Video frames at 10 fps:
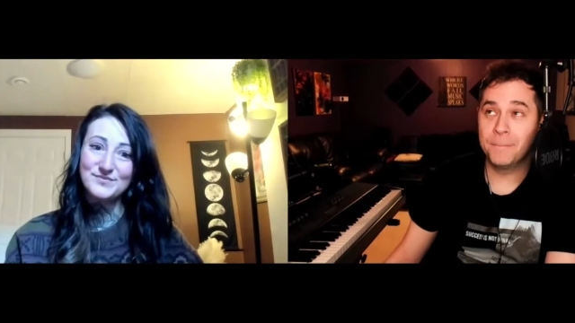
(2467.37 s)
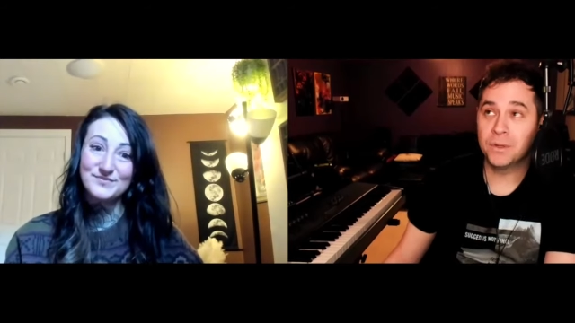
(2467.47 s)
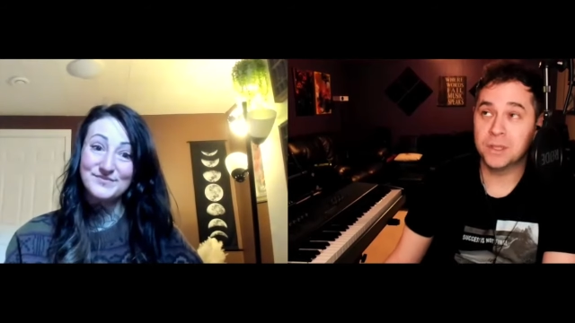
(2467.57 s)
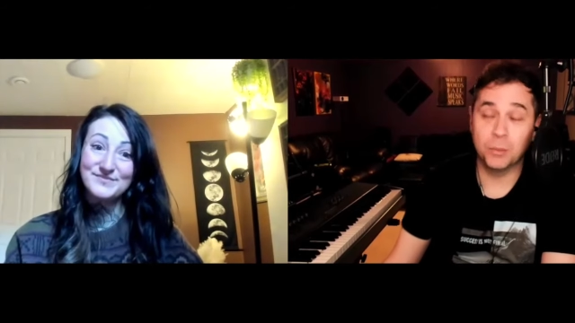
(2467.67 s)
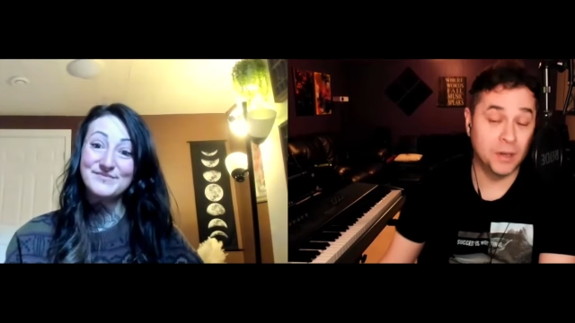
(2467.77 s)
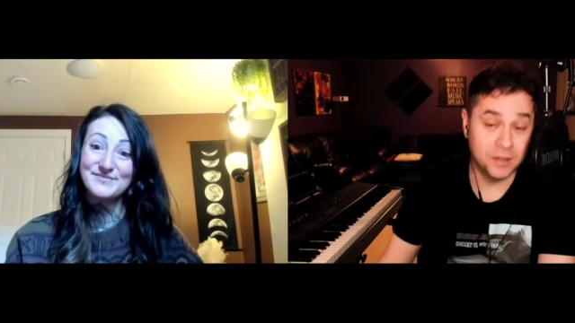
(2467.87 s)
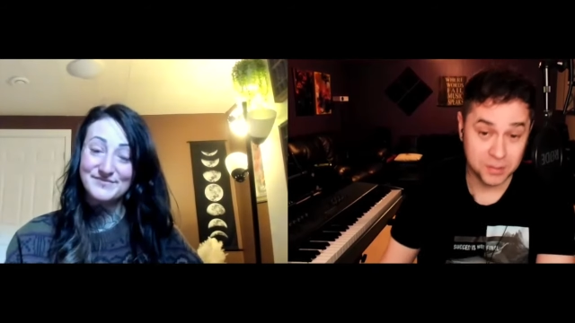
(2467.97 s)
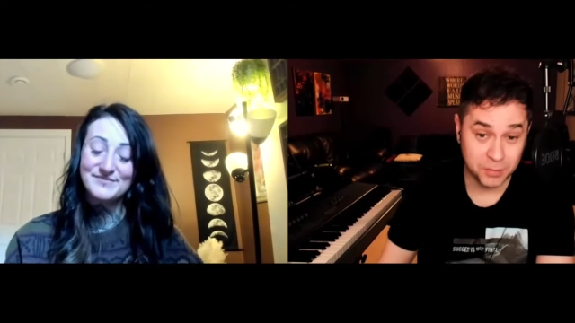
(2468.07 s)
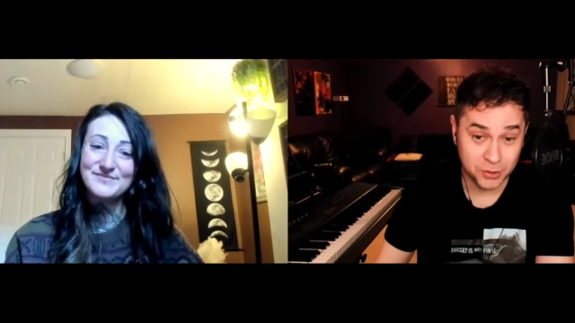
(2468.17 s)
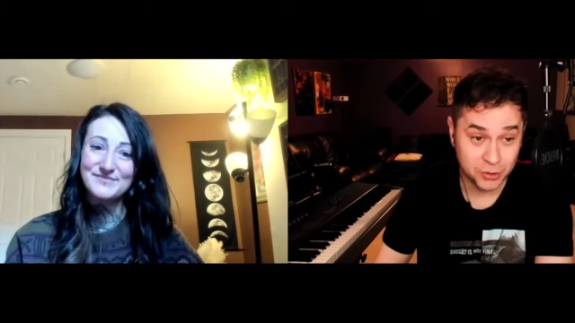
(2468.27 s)
Speaker 1: someone in the
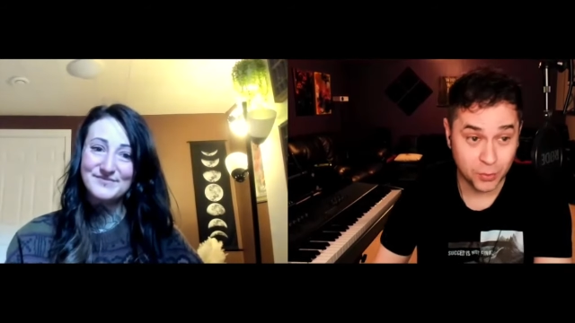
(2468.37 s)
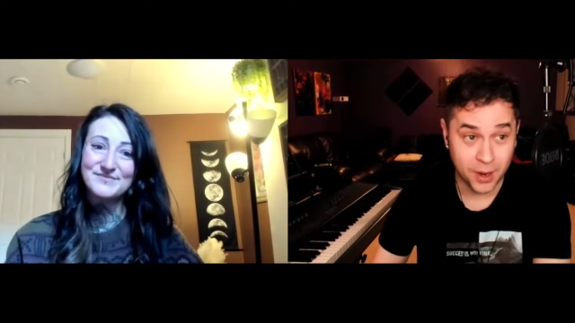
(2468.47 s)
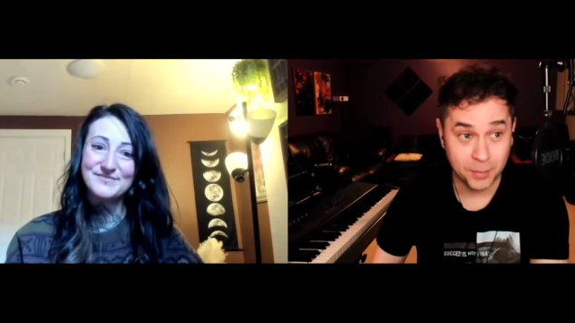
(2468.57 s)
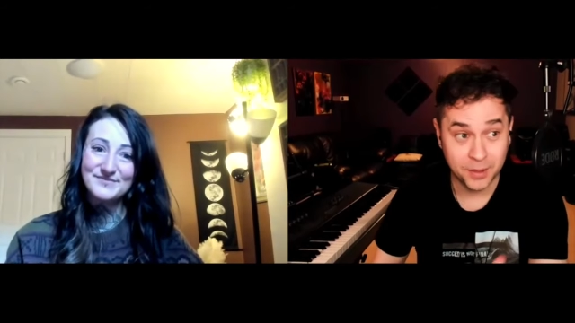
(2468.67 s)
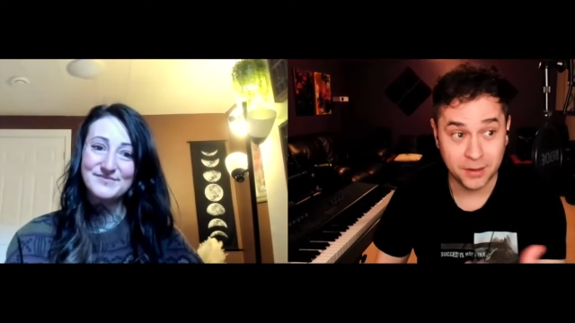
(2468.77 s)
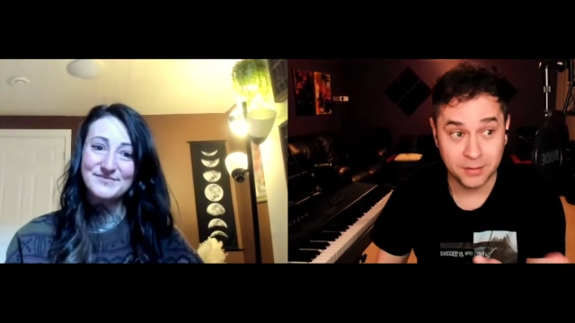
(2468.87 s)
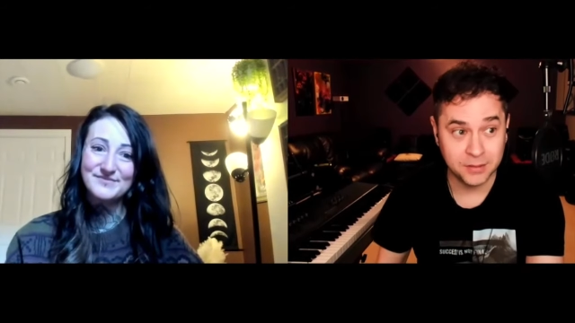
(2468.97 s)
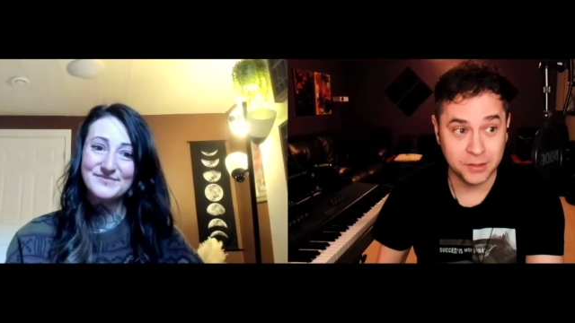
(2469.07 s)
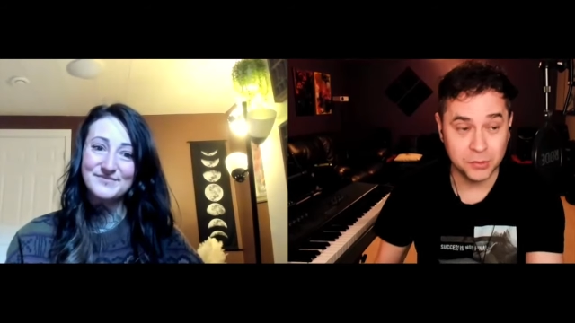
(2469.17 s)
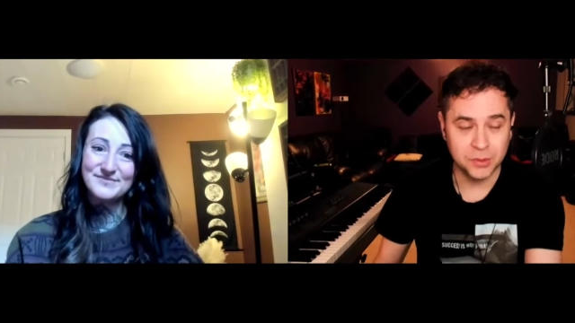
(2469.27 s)
spiritual realm that
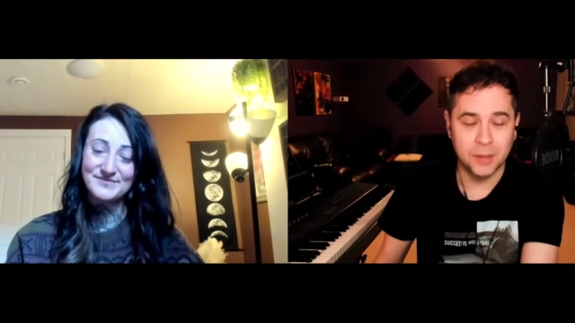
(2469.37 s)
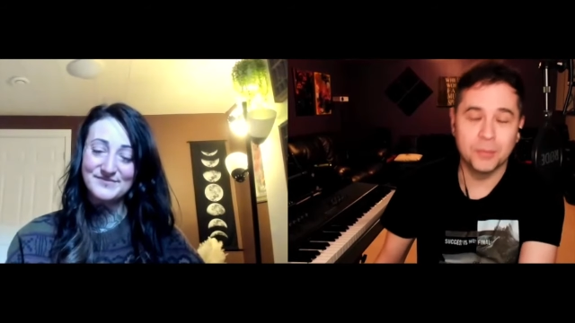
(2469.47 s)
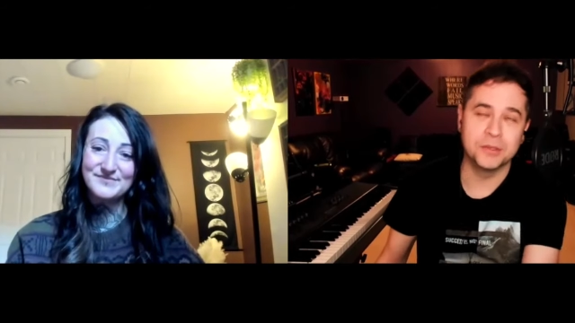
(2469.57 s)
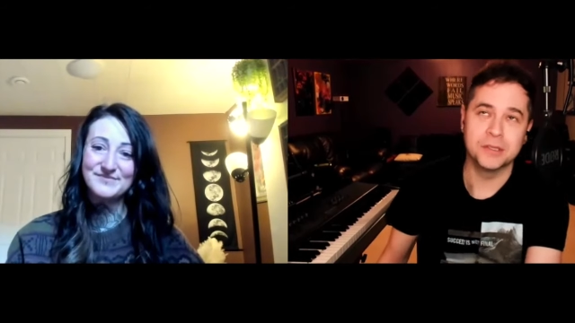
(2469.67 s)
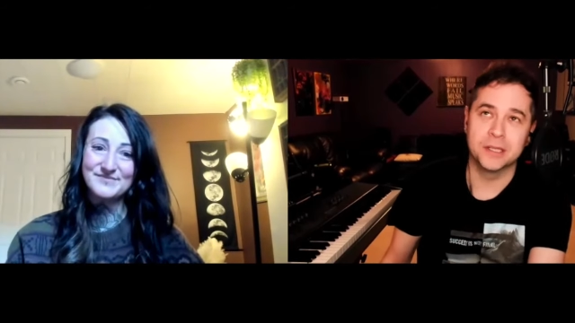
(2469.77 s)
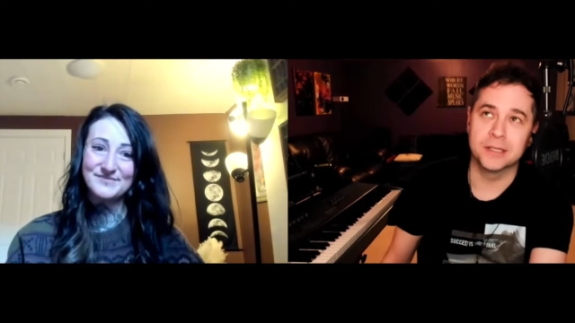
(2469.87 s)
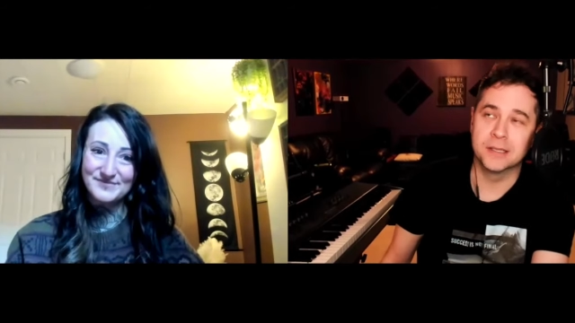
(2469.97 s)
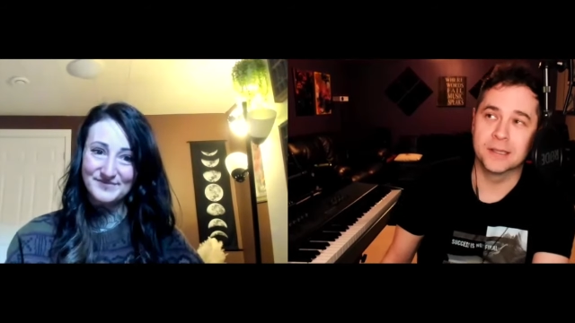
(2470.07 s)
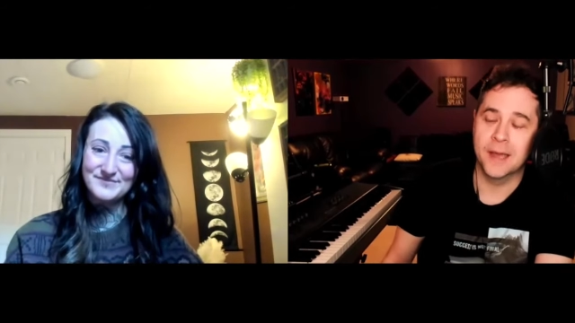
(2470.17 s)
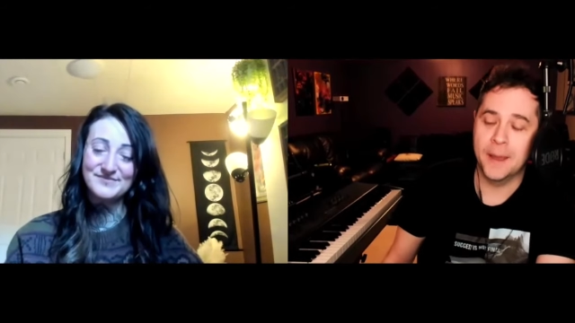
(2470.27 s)
deals with numbers and things
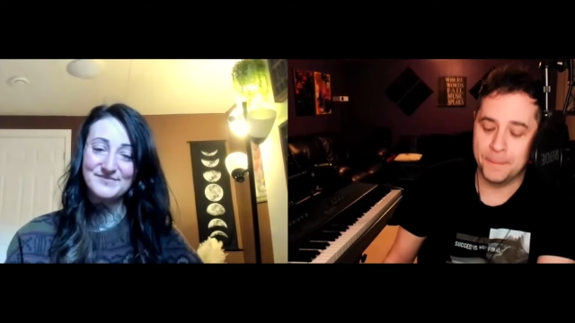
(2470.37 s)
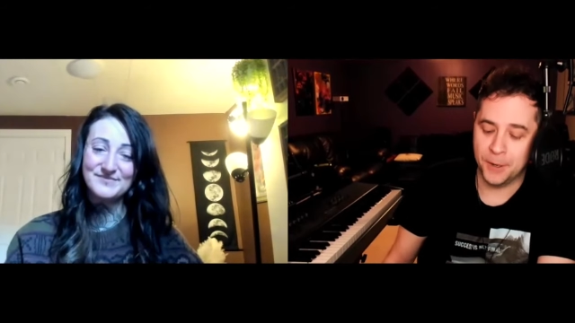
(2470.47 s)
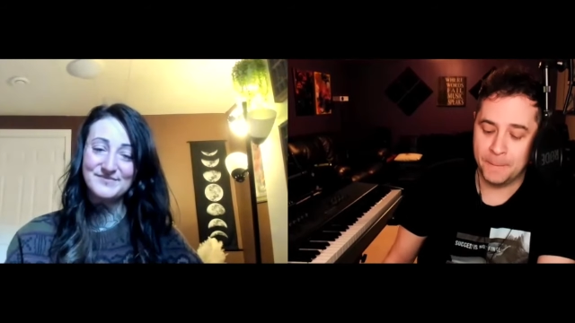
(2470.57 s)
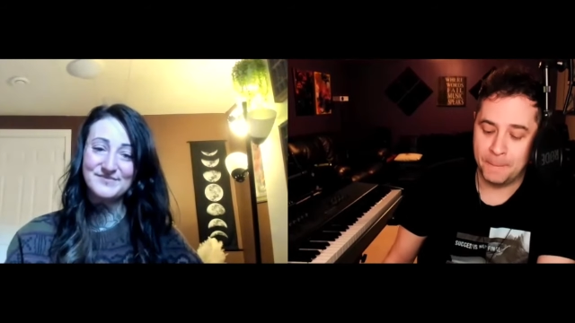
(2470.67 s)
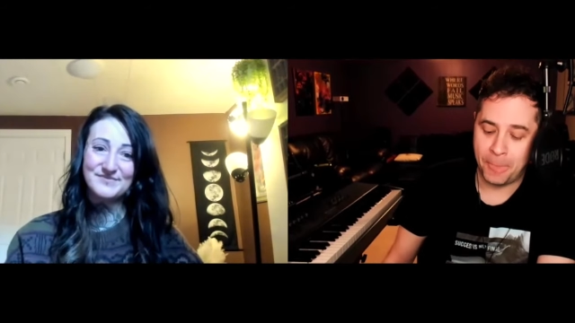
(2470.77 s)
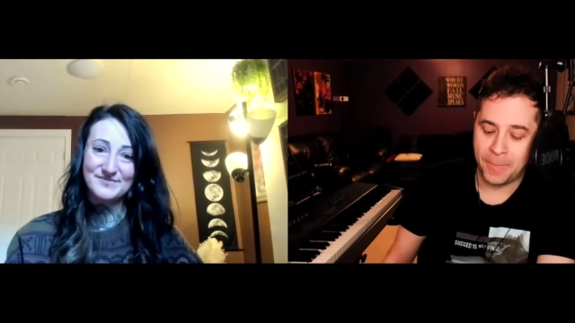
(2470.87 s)
like that. But